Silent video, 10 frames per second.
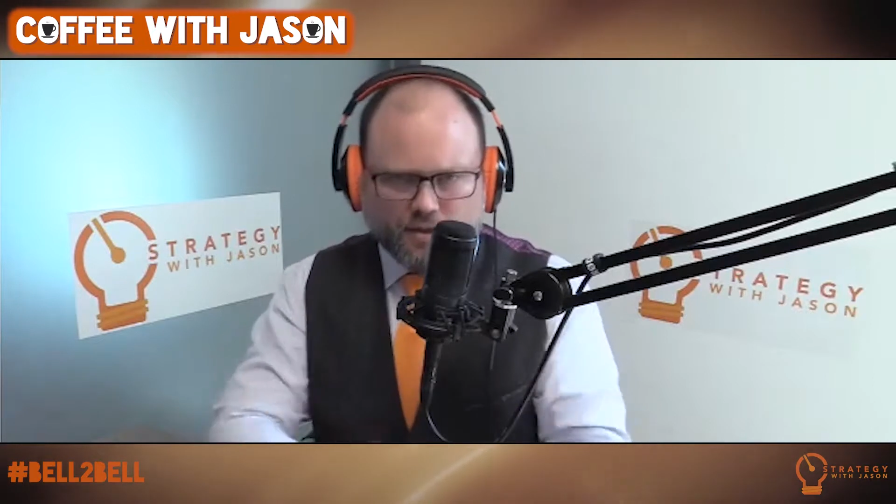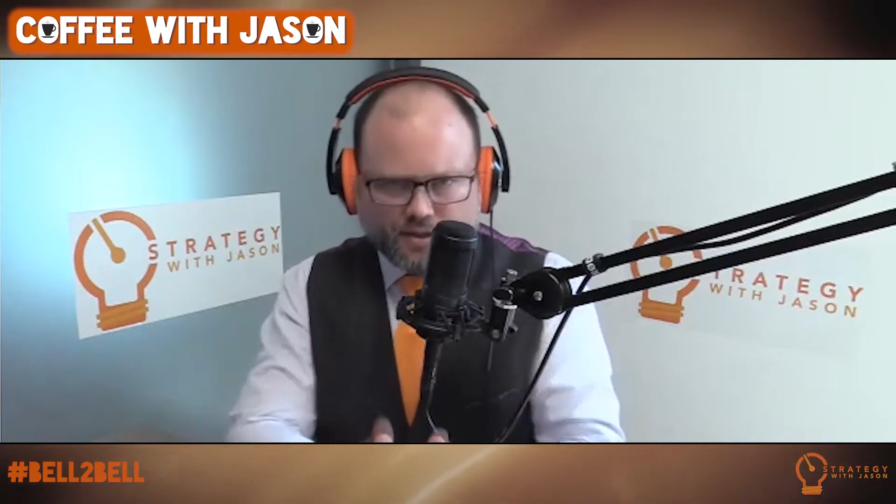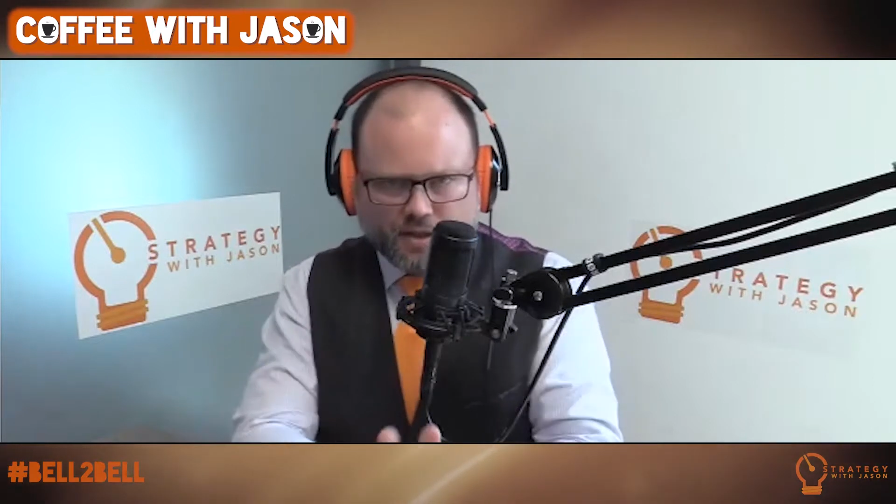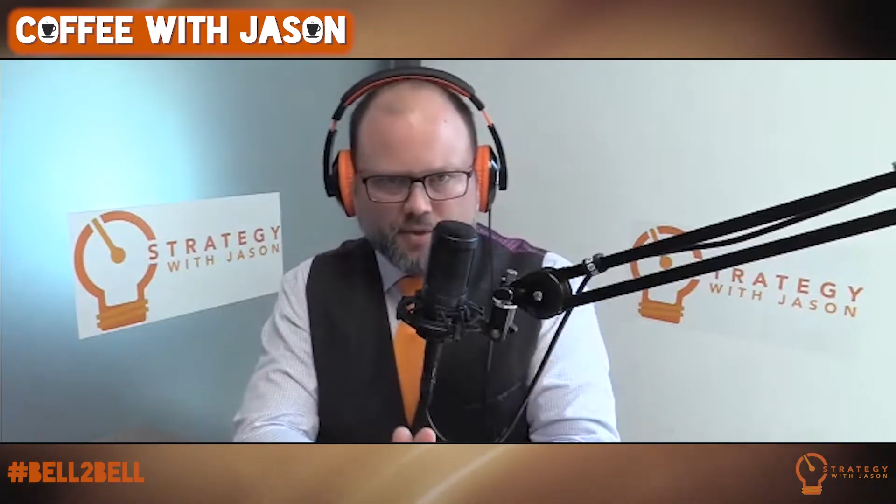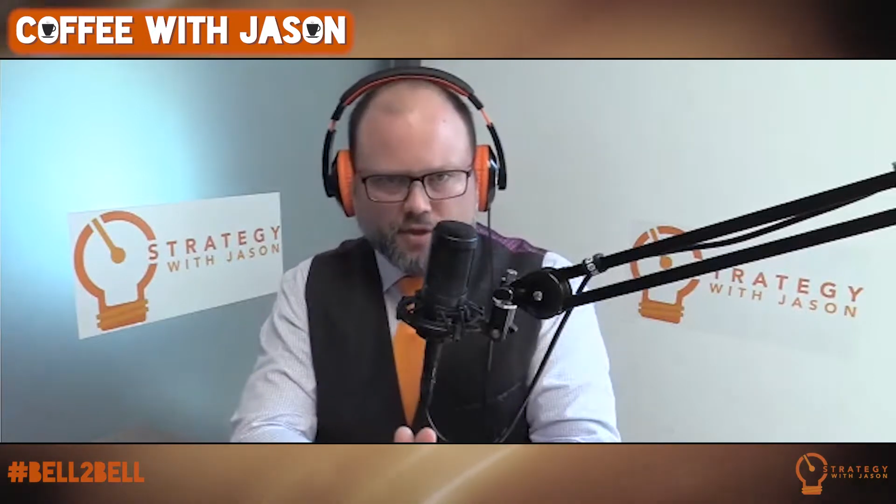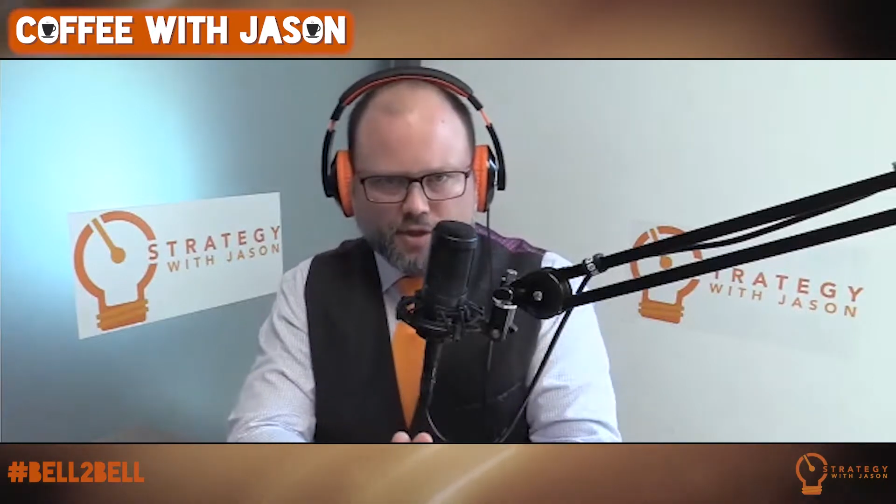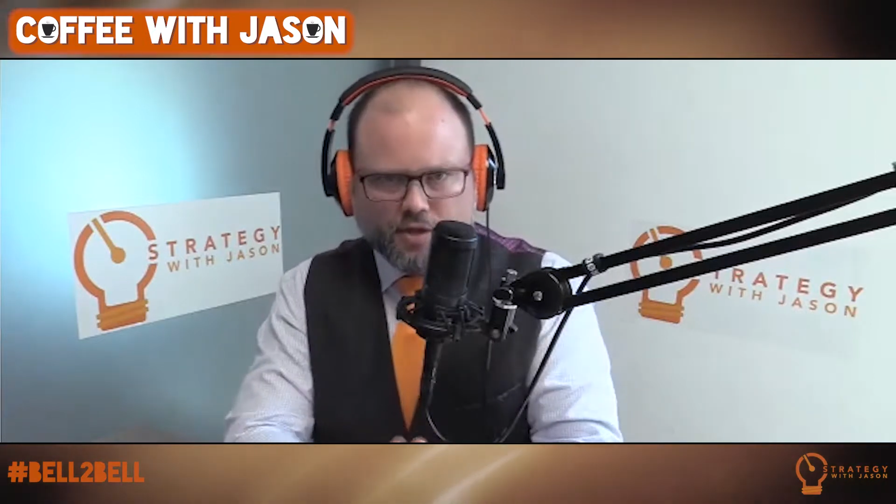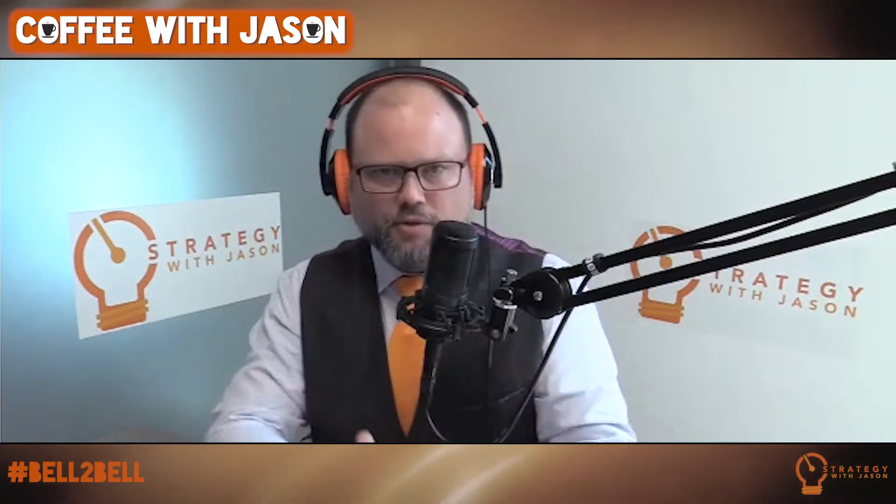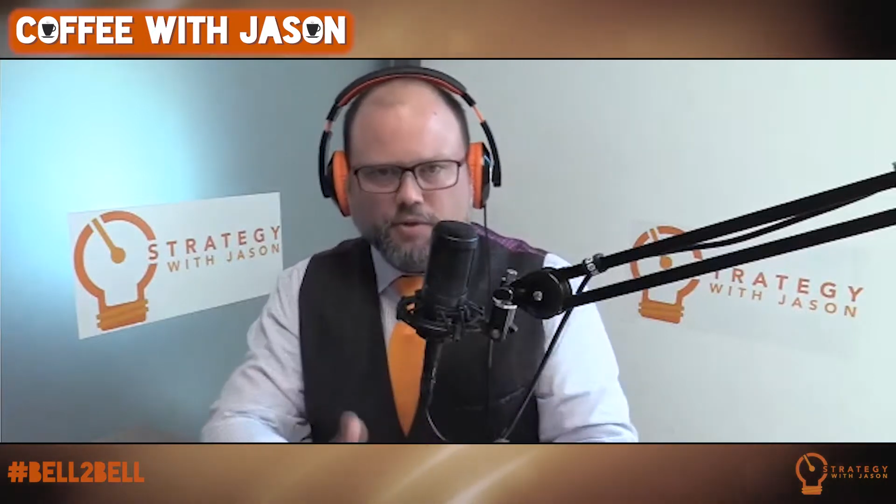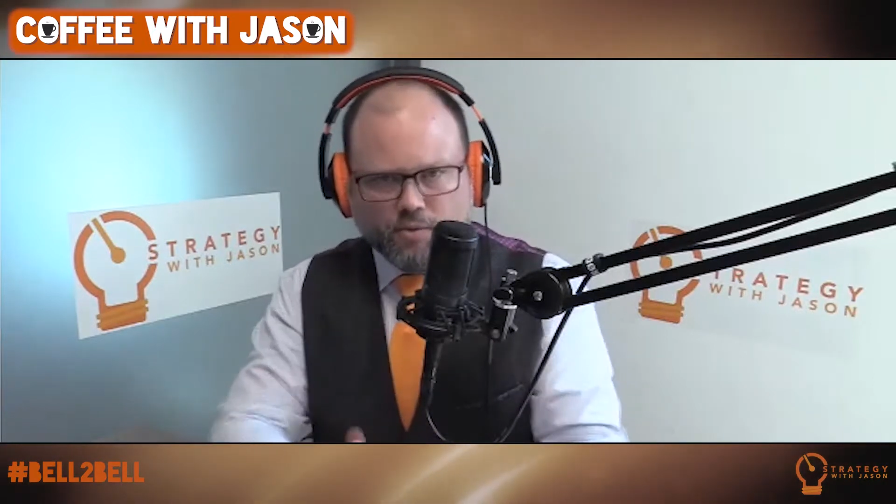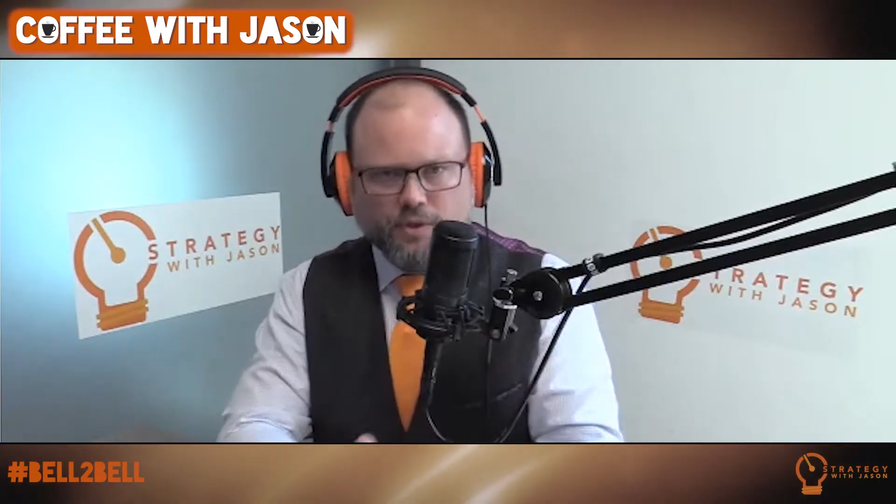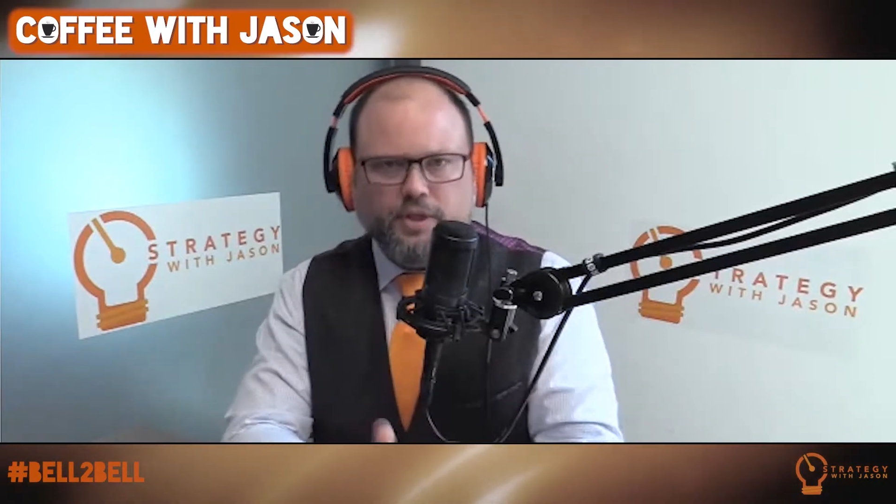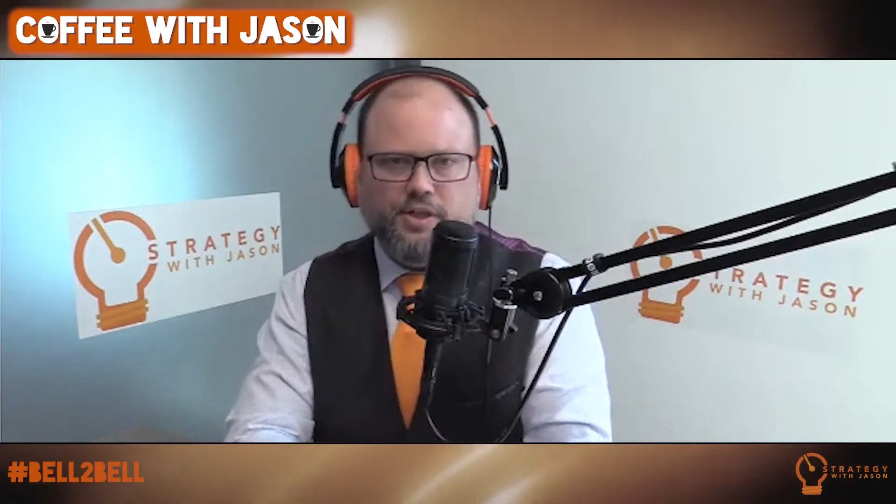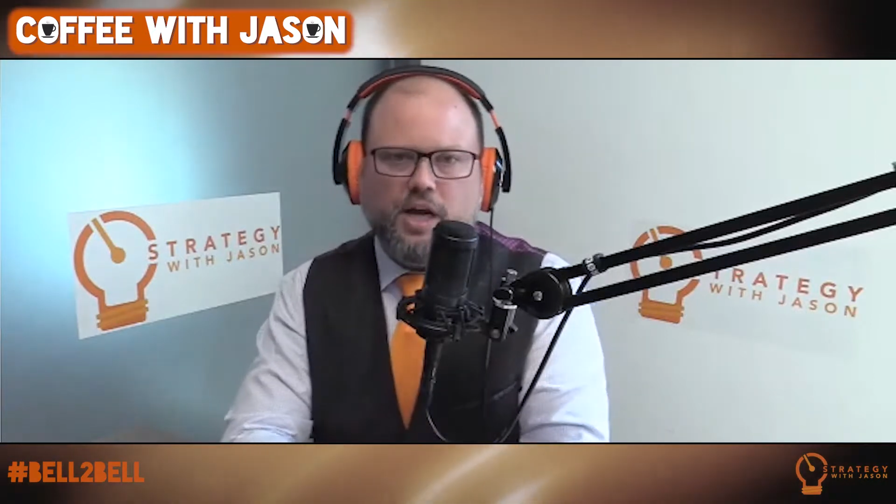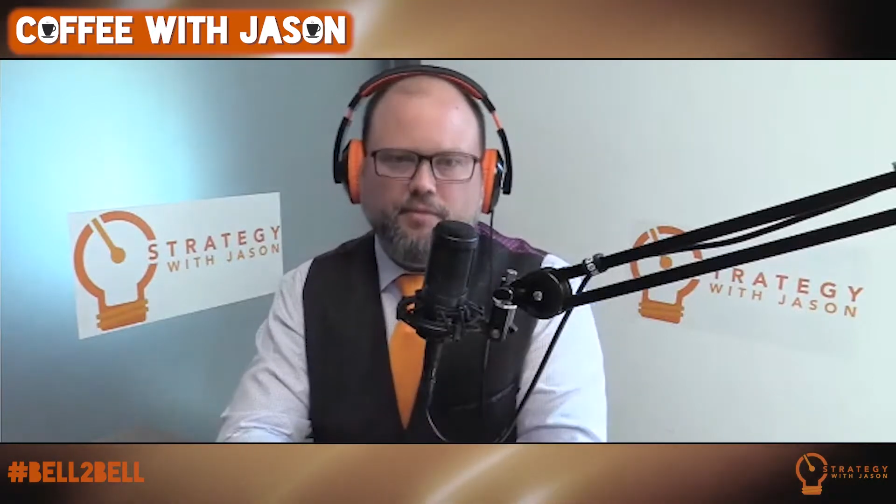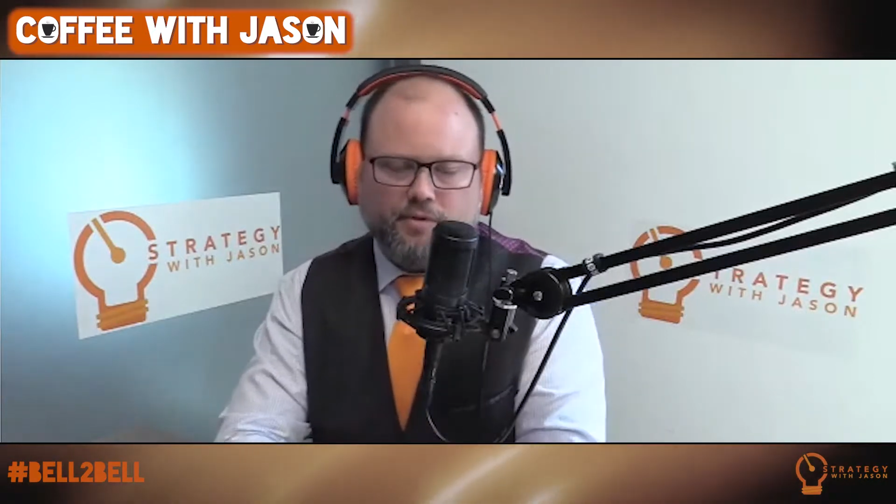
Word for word: are similar to you, doing really good job